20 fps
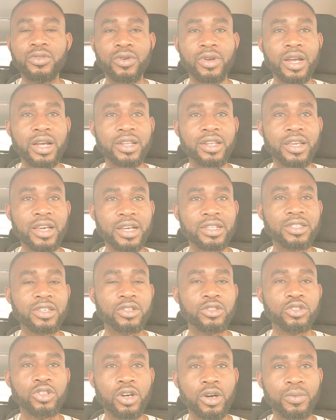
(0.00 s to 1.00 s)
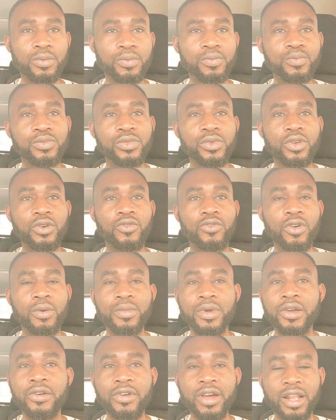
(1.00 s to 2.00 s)
you can get job
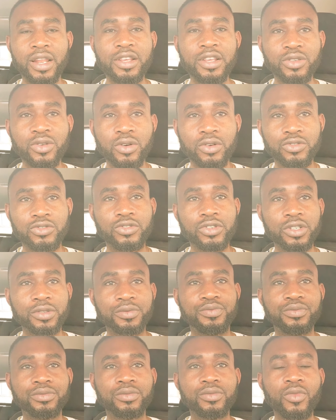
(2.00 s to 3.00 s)
from a red list country.